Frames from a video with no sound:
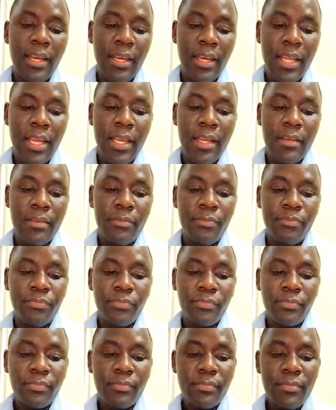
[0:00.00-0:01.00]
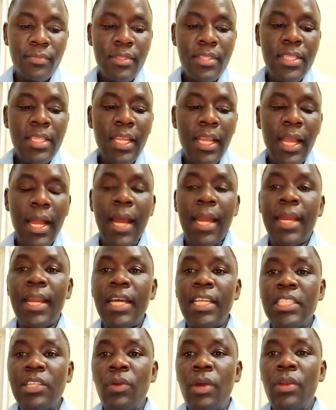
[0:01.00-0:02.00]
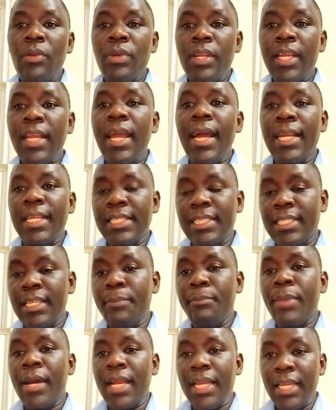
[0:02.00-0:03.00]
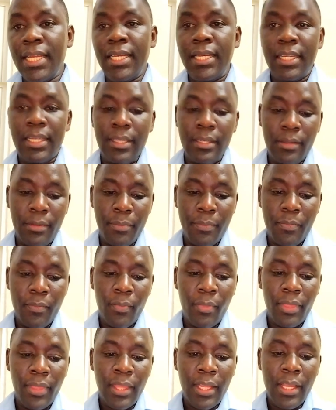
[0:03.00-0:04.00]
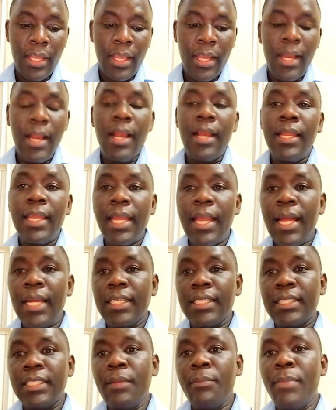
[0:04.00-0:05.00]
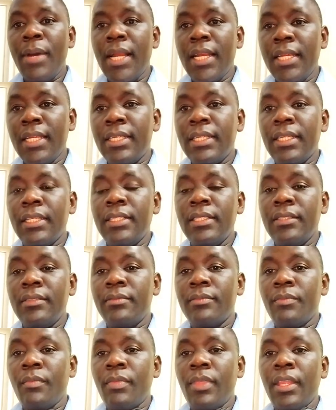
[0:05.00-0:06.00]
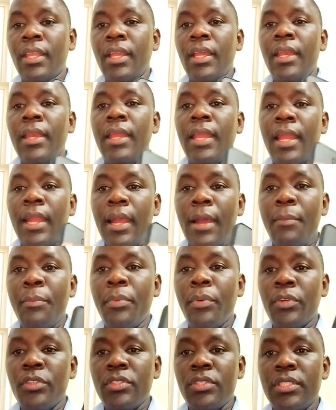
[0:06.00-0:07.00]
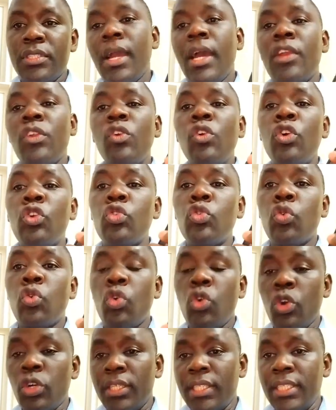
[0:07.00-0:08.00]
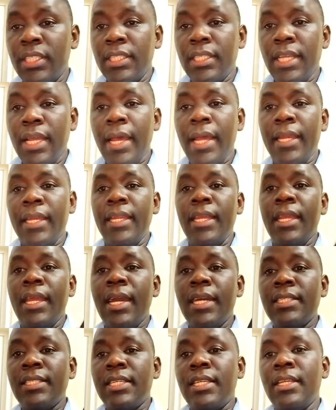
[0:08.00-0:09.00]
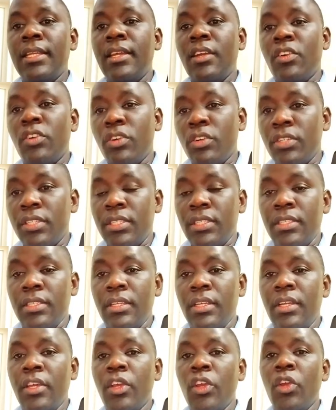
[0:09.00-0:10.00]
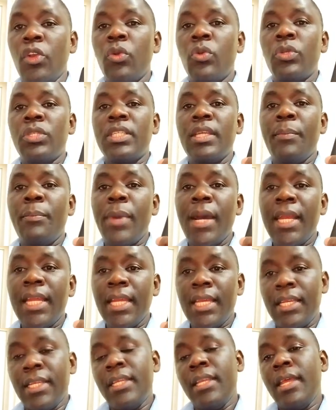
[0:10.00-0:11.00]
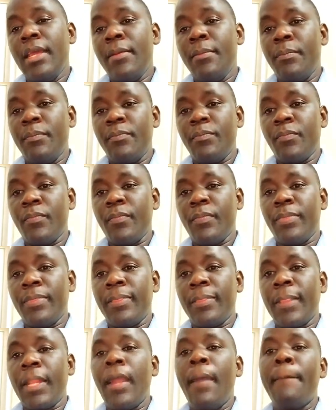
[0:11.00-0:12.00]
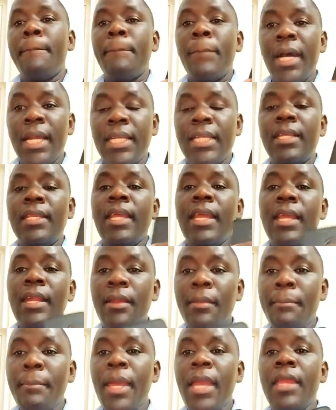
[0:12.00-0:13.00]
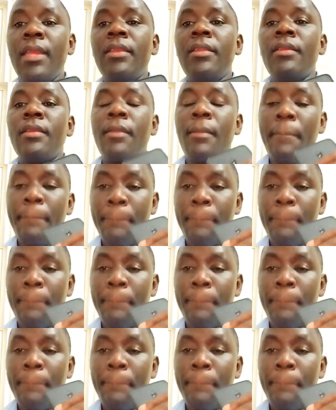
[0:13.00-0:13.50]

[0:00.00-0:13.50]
Then another one, legally separated. Legally separated, the couples can go to court and they ask the court to separate them, but they remain